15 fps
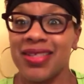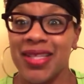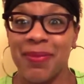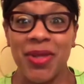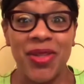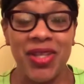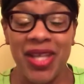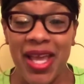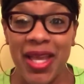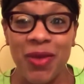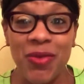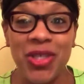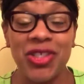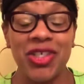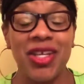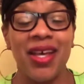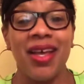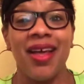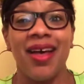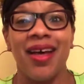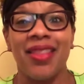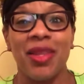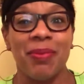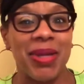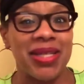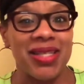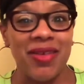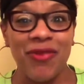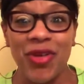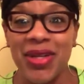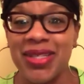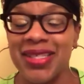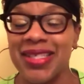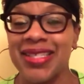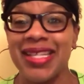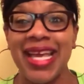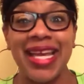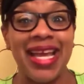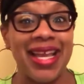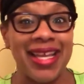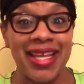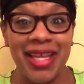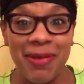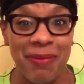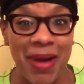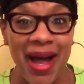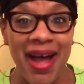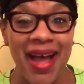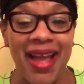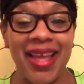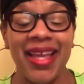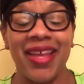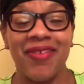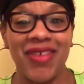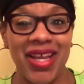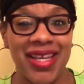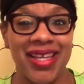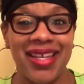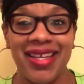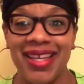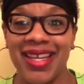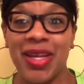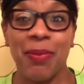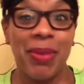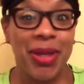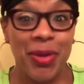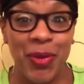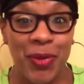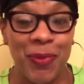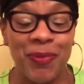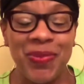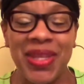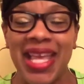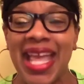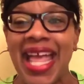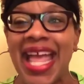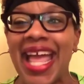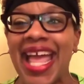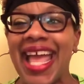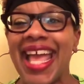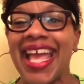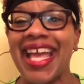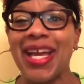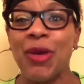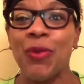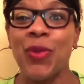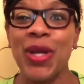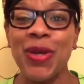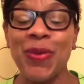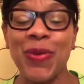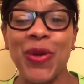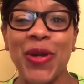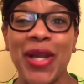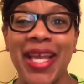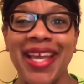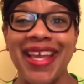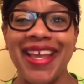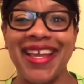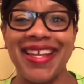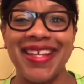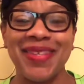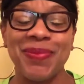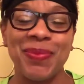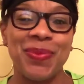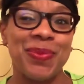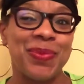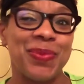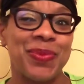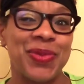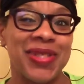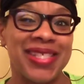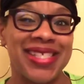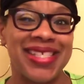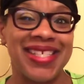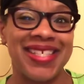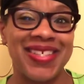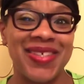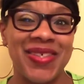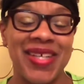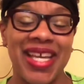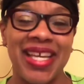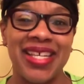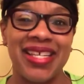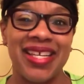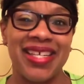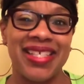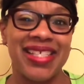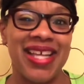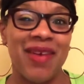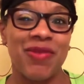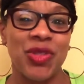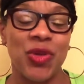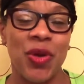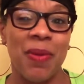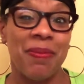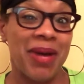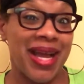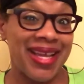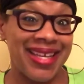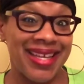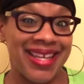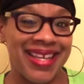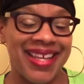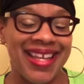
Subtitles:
of the language, the basic phrases, and I can get by if I get in a pickle. And we were in Brazil, in Salvador, Bahia,